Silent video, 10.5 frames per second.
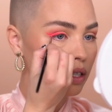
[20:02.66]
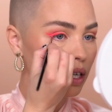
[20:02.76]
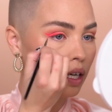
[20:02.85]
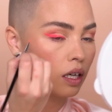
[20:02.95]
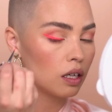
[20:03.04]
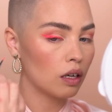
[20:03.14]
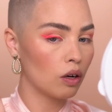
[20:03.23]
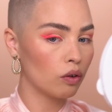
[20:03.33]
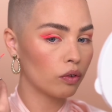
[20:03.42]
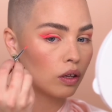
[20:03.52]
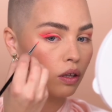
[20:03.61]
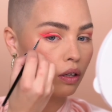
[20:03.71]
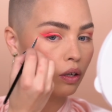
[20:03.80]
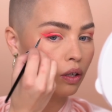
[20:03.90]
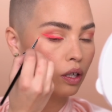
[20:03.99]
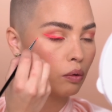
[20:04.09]
Take it over the
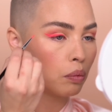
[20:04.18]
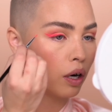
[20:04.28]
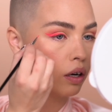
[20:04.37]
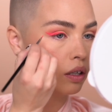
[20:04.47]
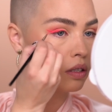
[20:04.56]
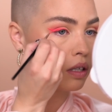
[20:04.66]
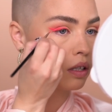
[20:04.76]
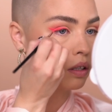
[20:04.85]
hooded part.